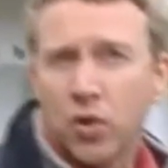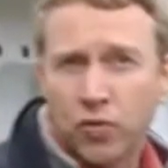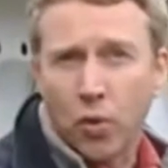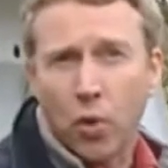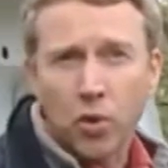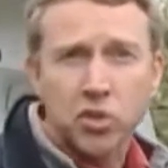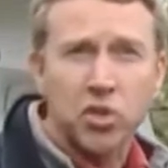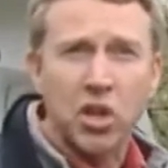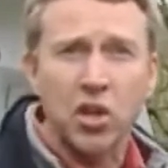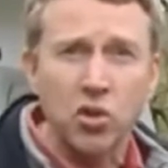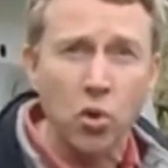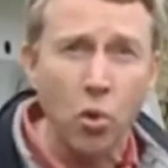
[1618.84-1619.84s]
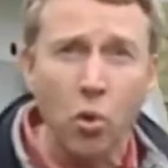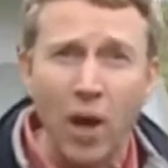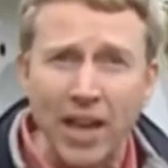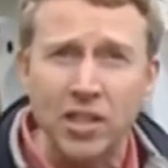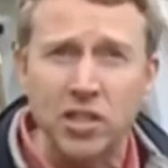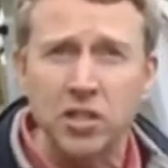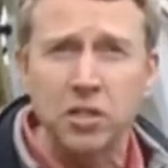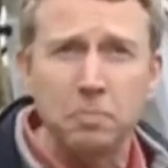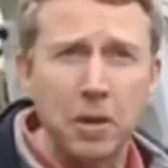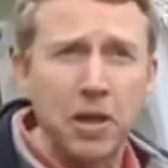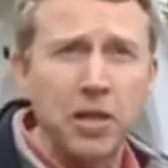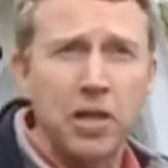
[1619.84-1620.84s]
four, six or eight
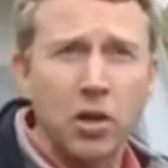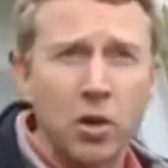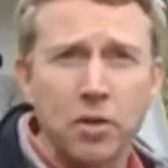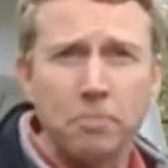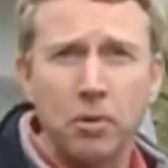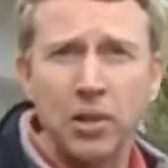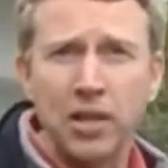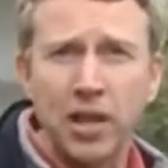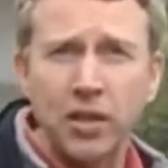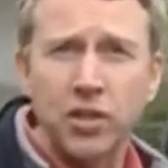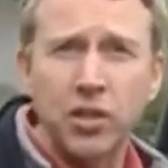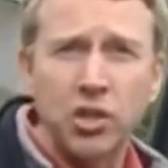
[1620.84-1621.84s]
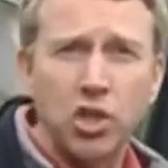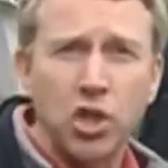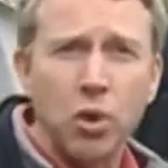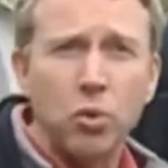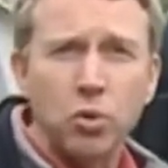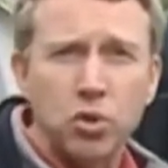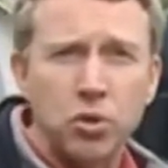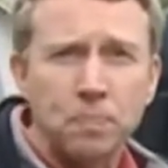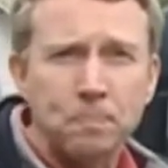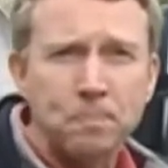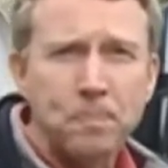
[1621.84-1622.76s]
depending on the body length you choose.